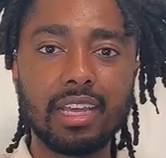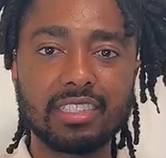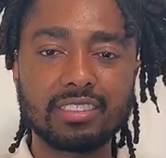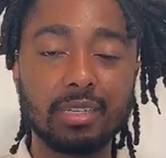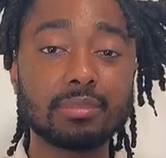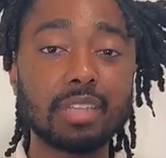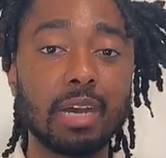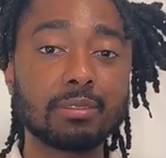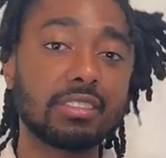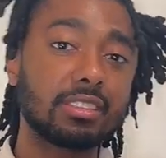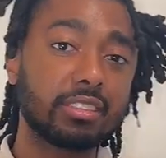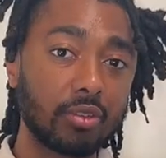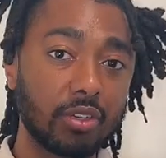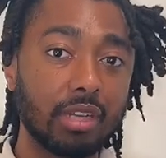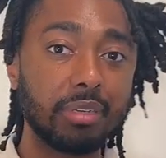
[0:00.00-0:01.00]
And sometimes
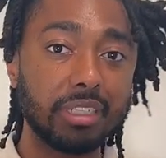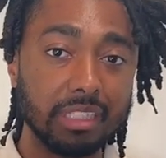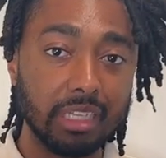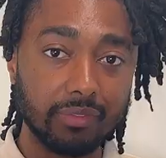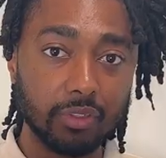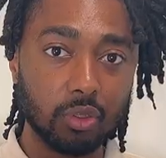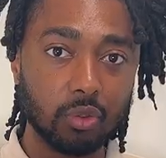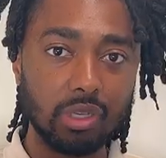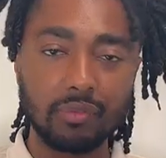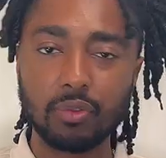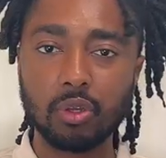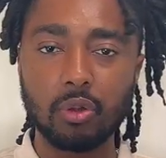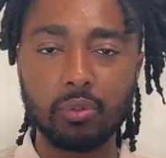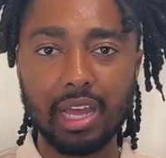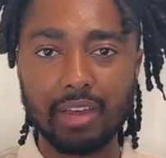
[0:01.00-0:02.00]
it's still going to be difficult
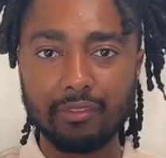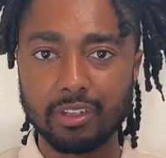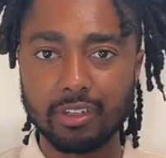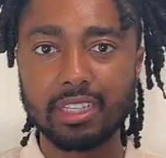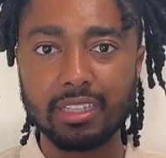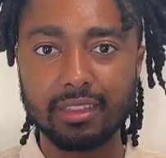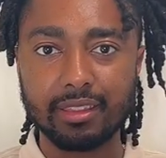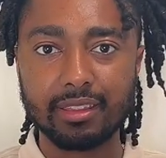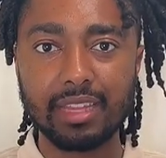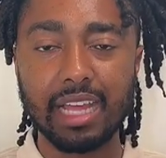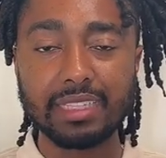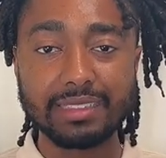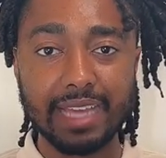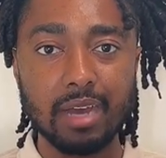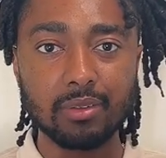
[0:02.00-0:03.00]
if you don't ever get
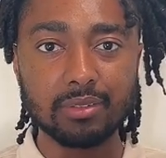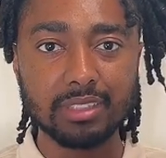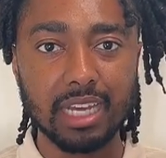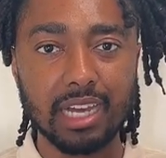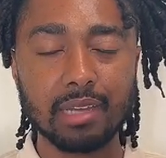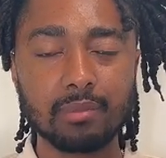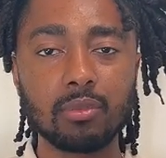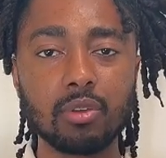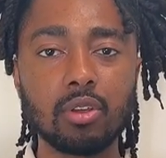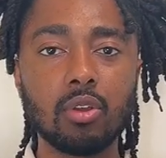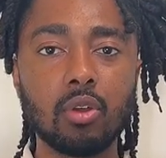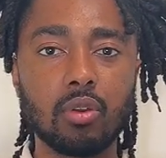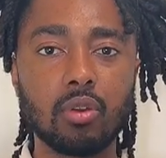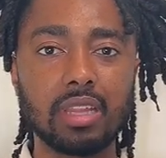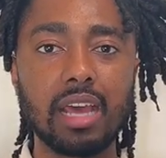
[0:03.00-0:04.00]
that downtime
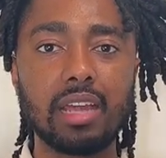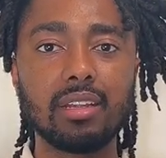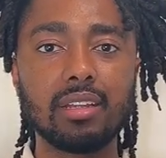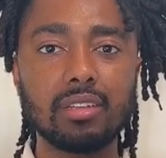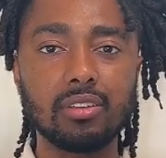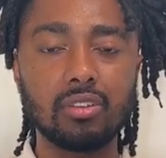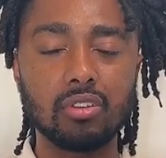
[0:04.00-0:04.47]
or that,